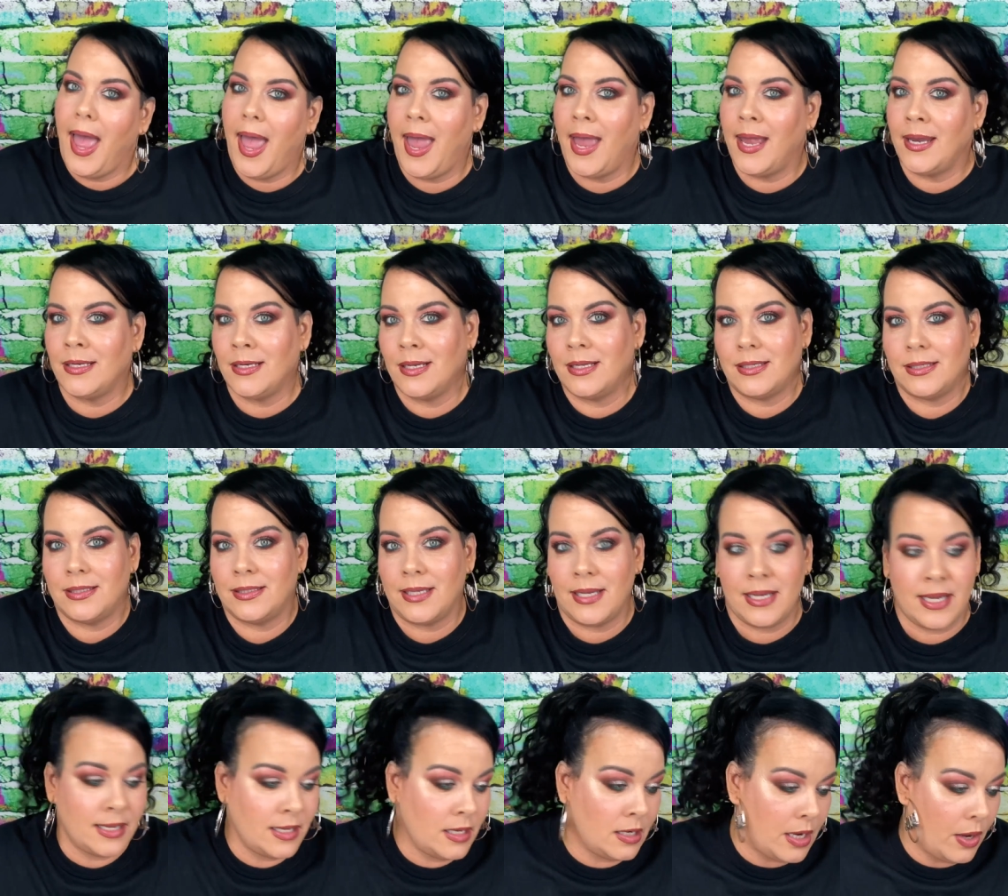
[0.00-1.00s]
and
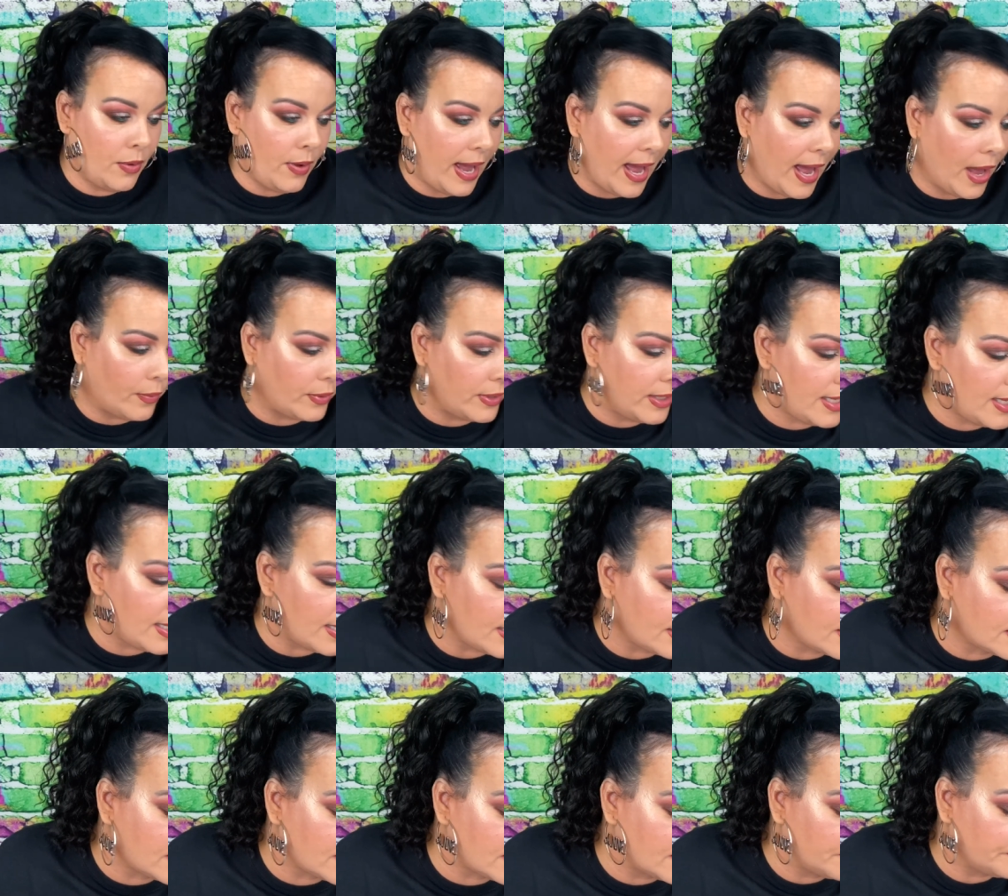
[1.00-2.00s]
see, you know, how it
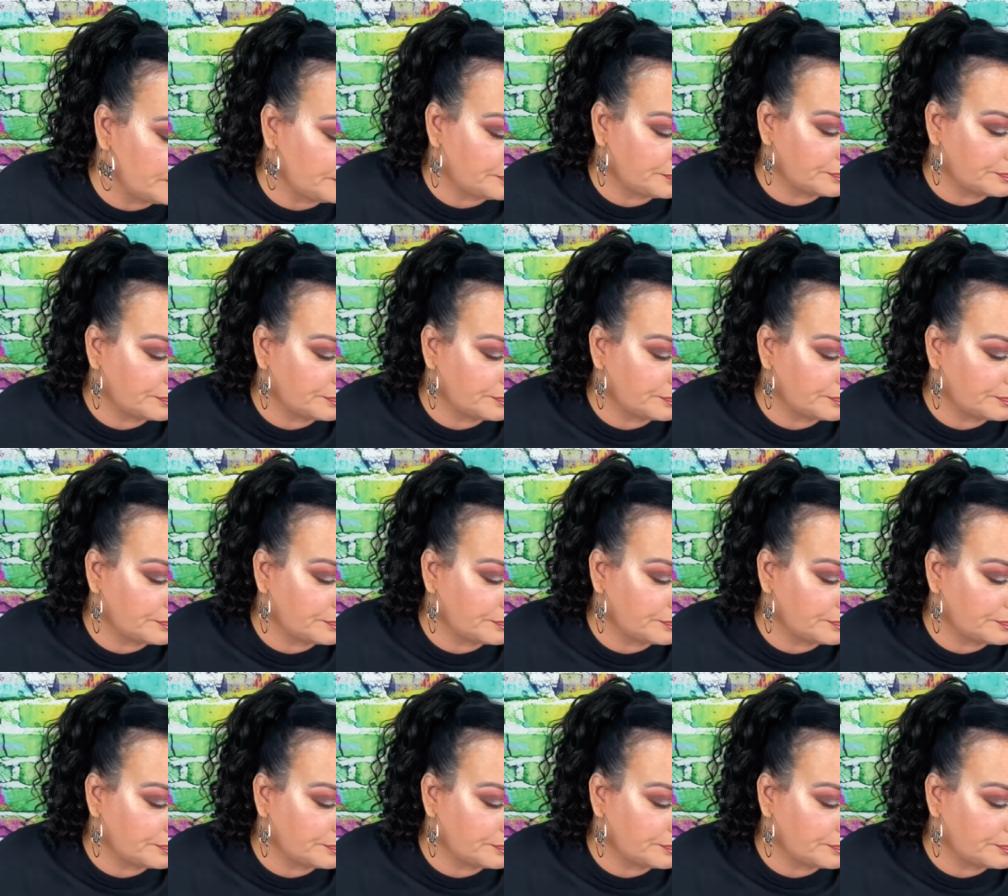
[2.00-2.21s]
is.